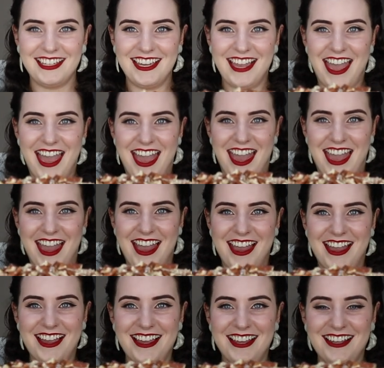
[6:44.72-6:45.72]

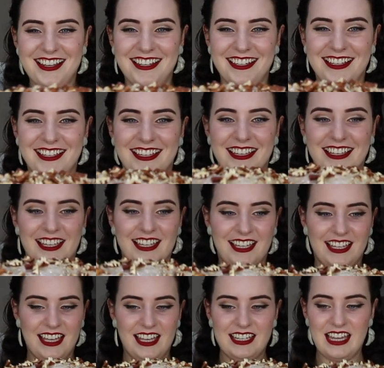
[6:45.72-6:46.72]
Yay!
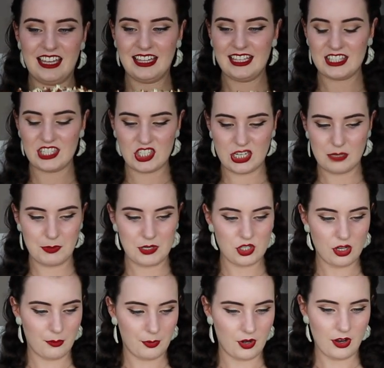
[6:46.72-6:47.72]
Now let's chippy
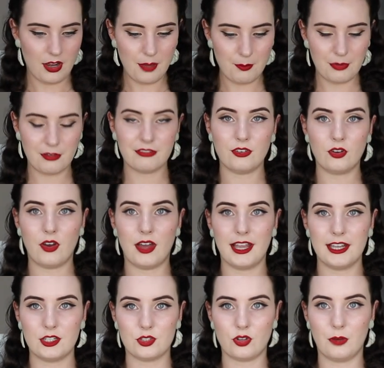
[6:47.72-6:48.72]
chop her up before
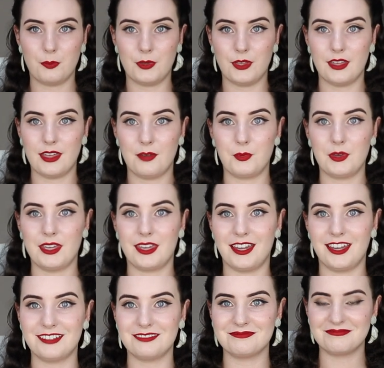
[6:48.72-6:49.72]
I drop it and we
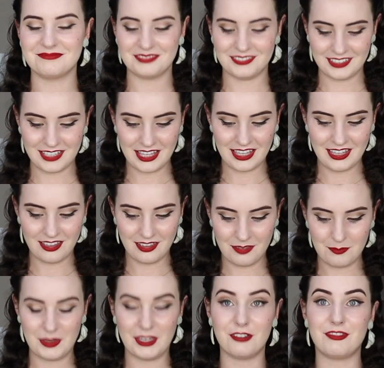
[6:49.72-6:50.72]
get a
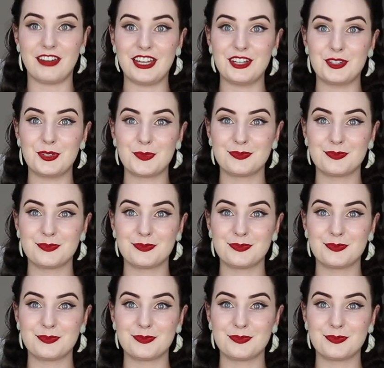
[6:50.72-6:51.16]
bigger fail.